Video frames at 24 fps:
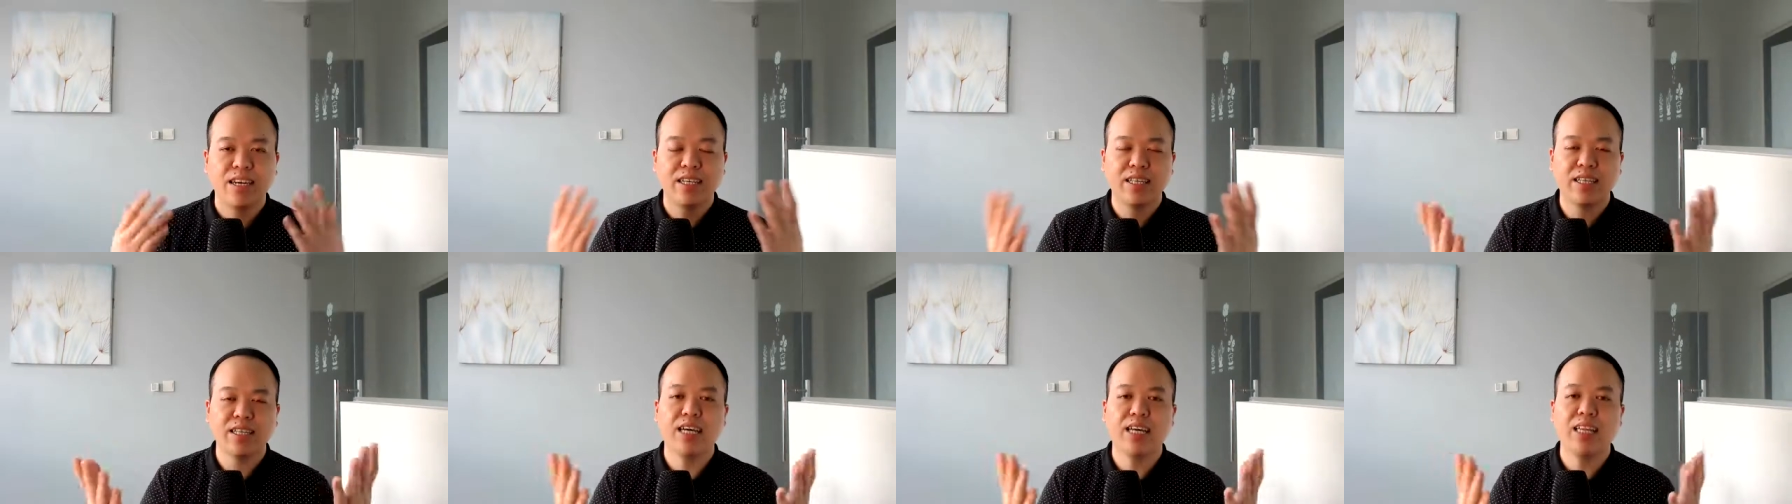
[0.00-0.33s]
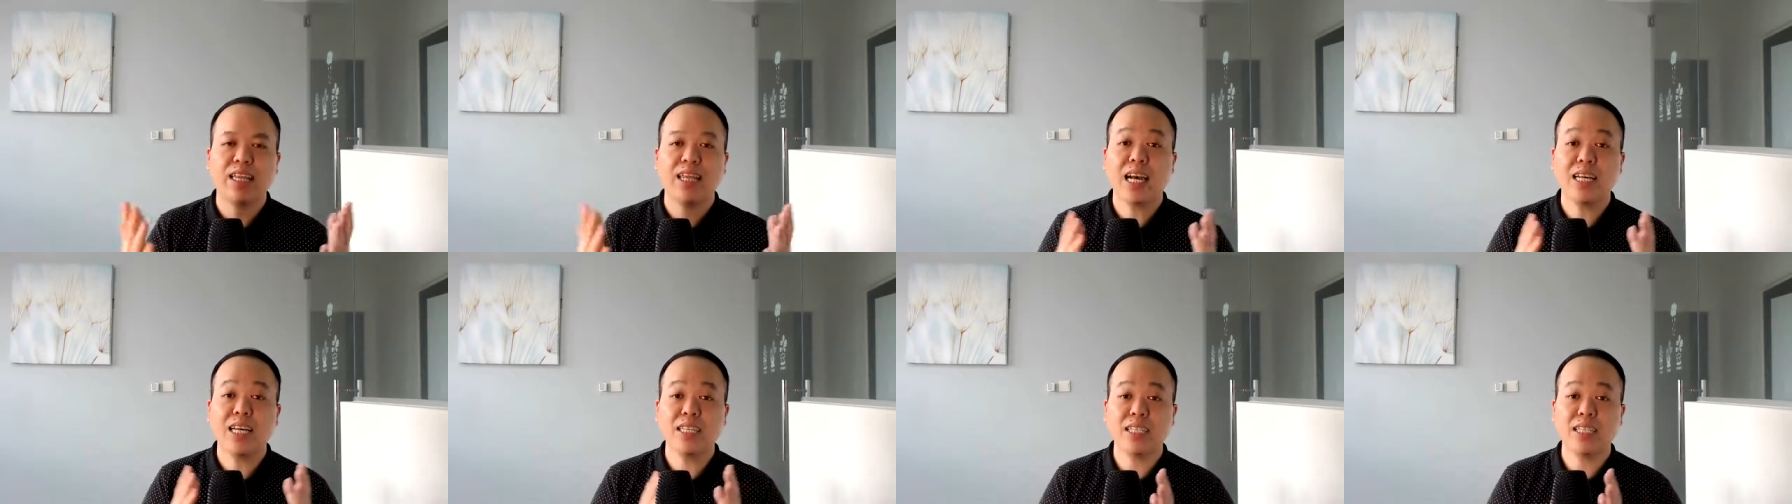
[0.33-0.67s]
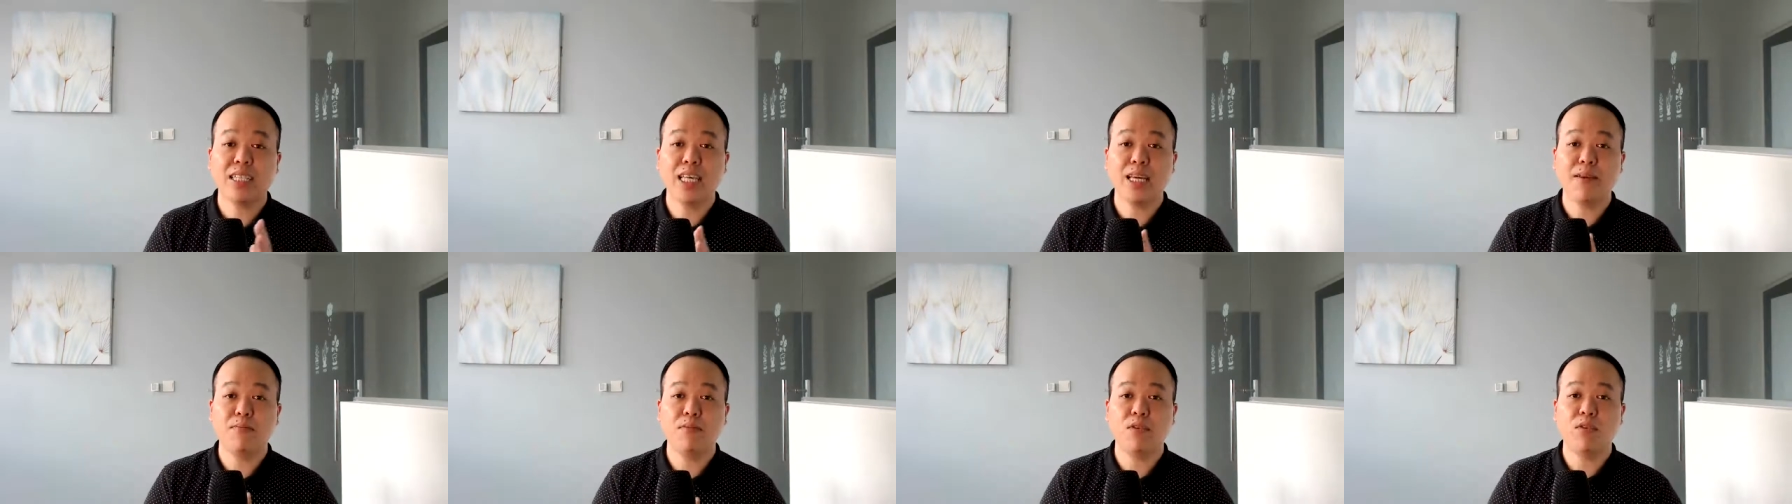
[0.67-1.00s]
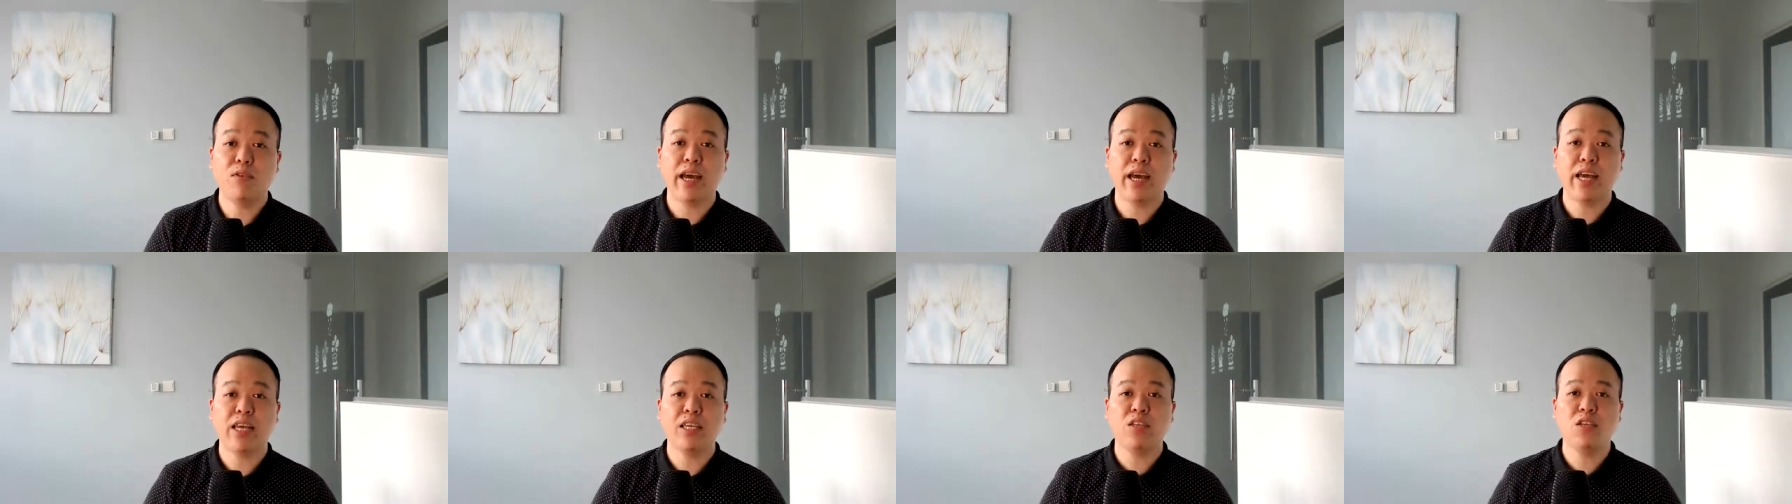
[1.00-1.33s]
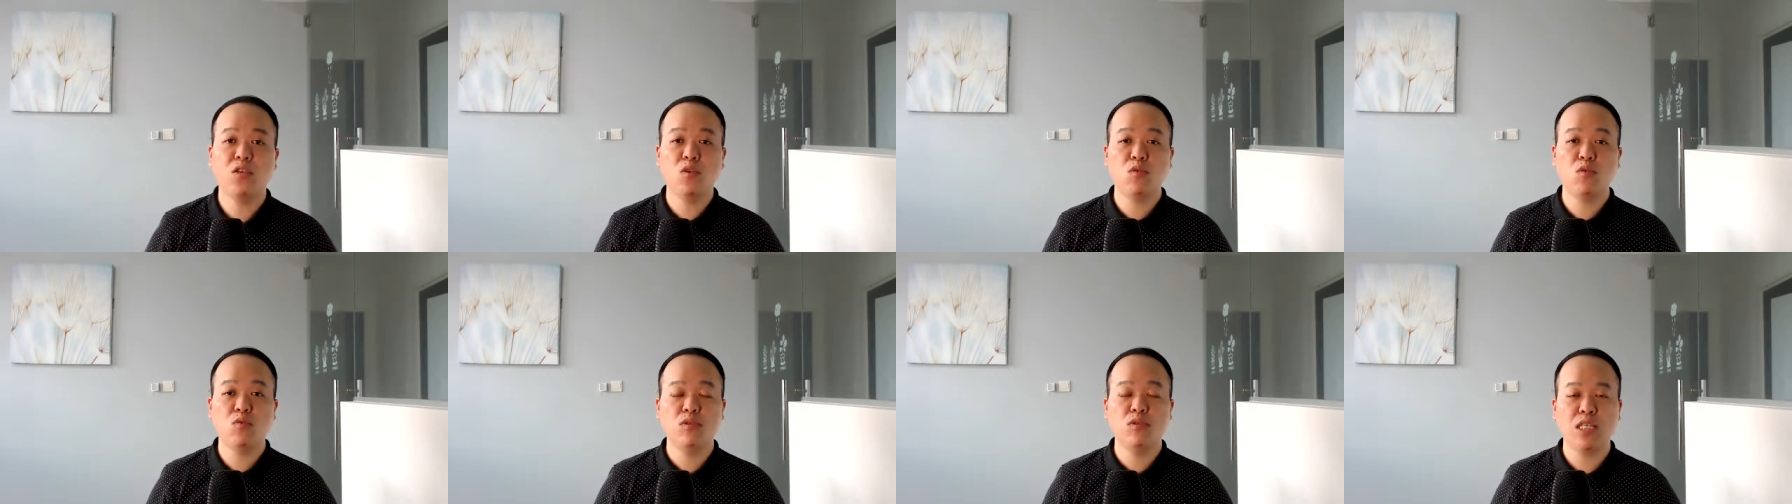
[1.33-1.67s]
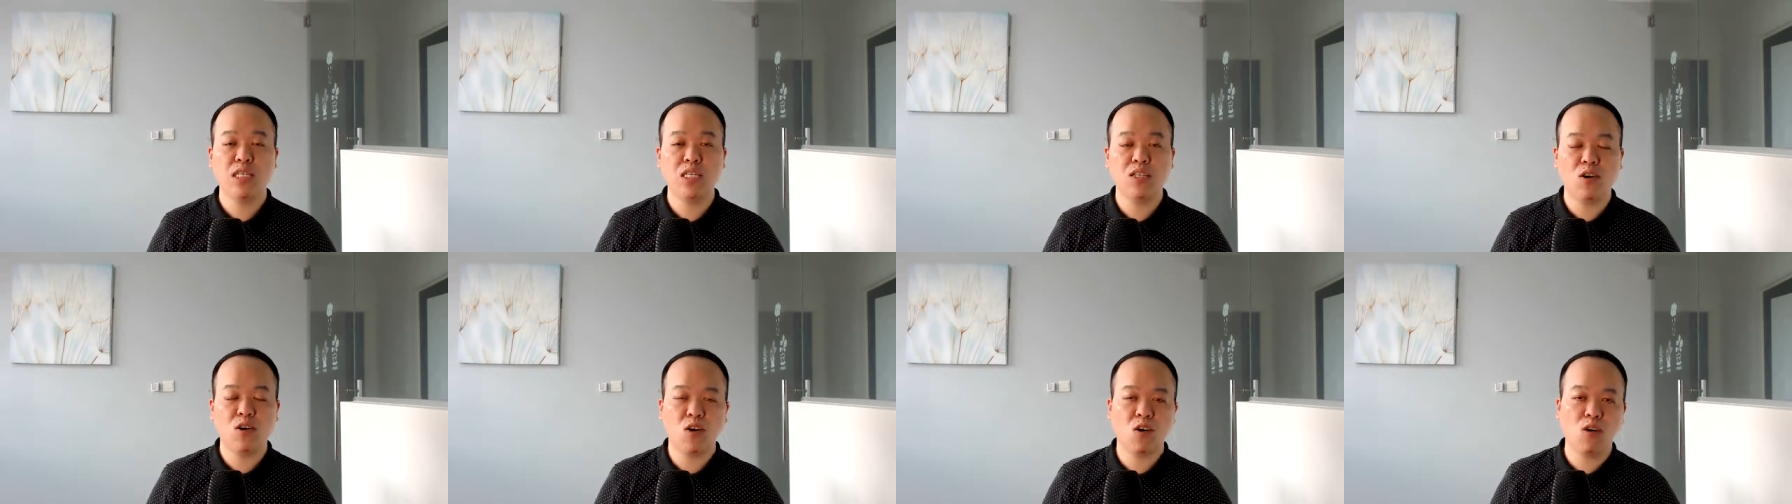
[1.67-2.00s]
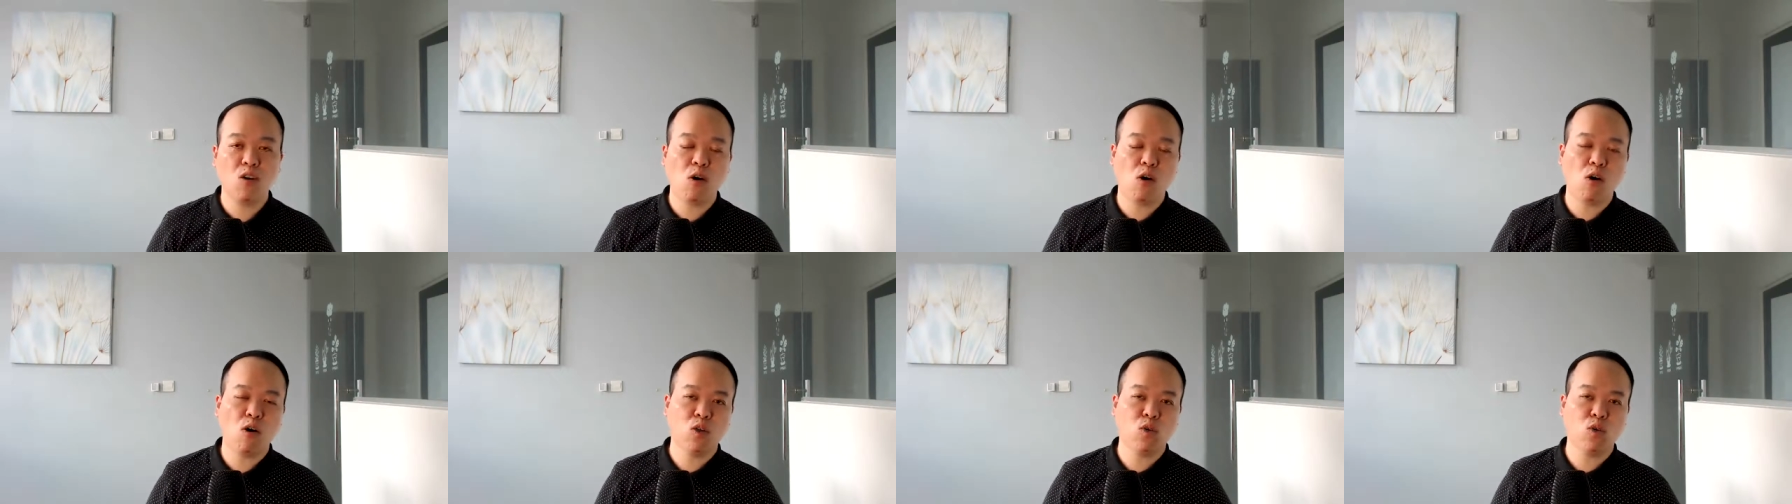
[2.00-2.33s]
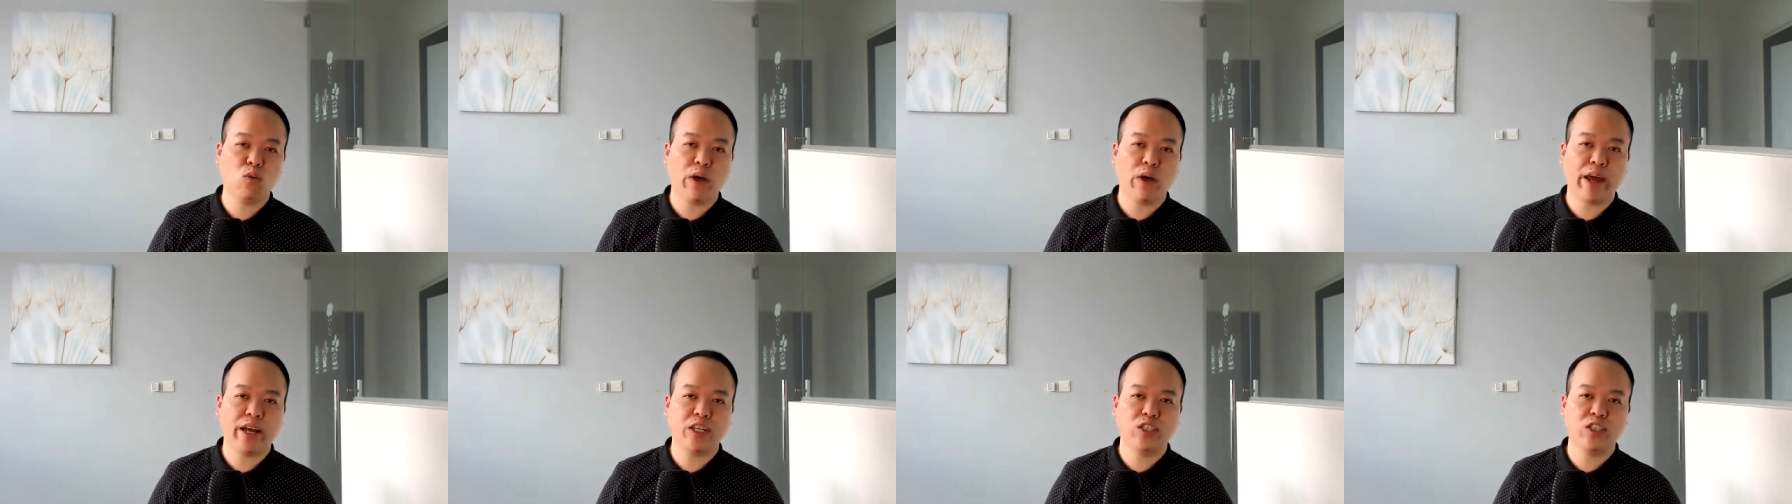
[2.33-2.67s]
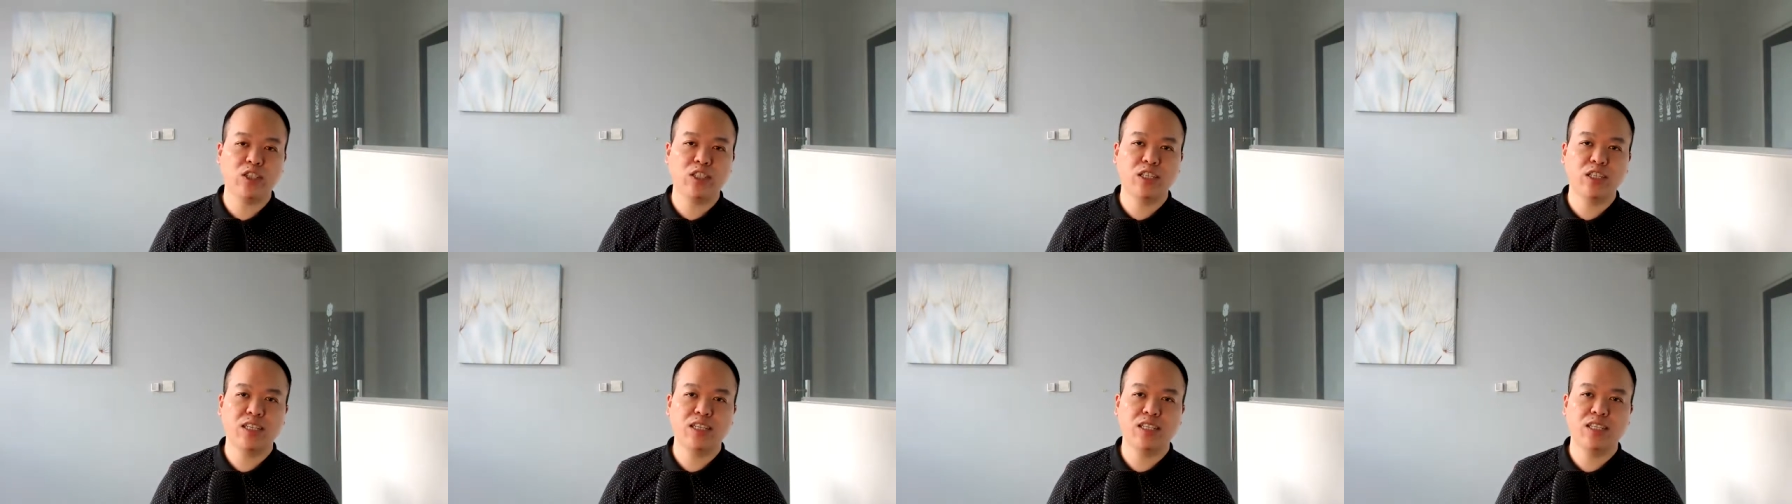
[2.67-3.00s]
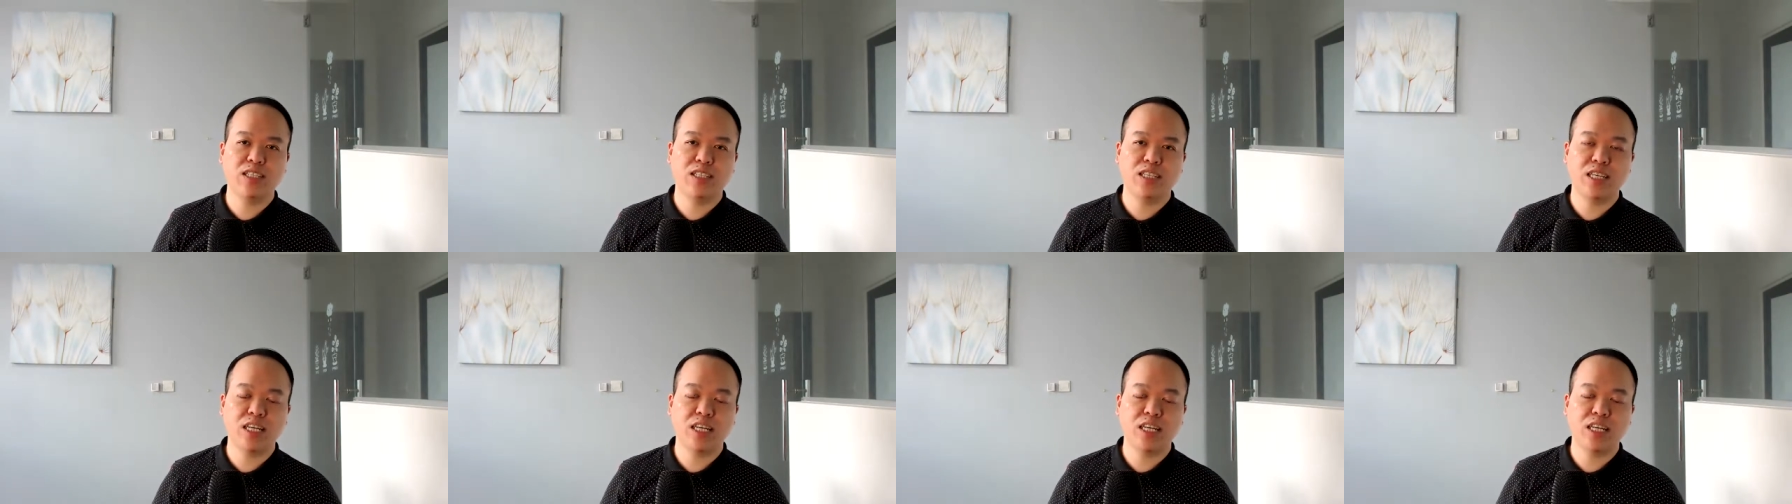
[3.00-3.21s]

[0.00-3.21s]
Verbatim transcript: The last tip you can use in your call to action